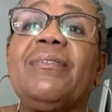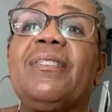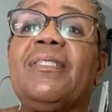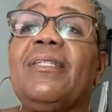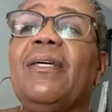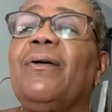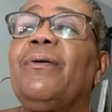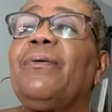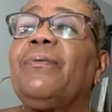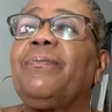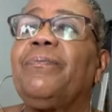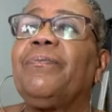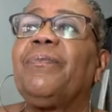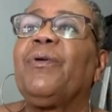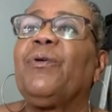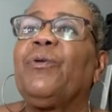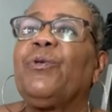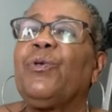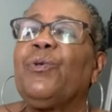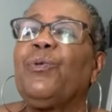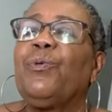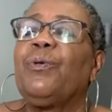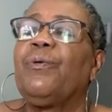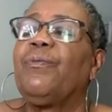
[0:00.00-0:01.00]
So they're
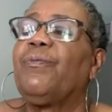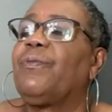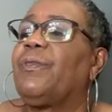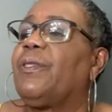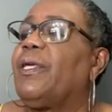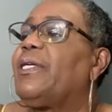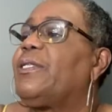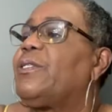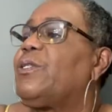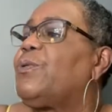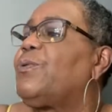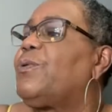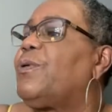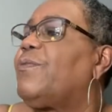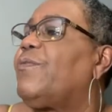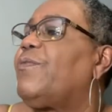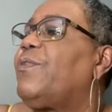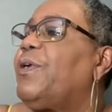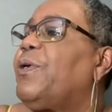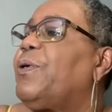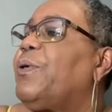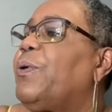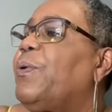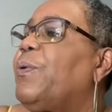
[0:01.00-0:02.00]
doing, they're doing
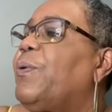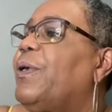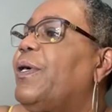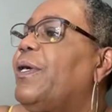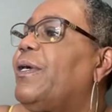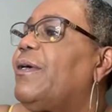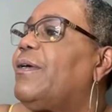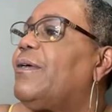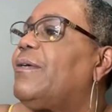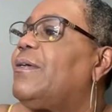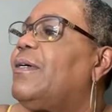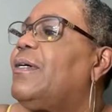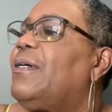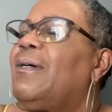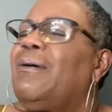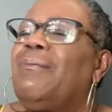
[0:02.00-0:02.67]
very well.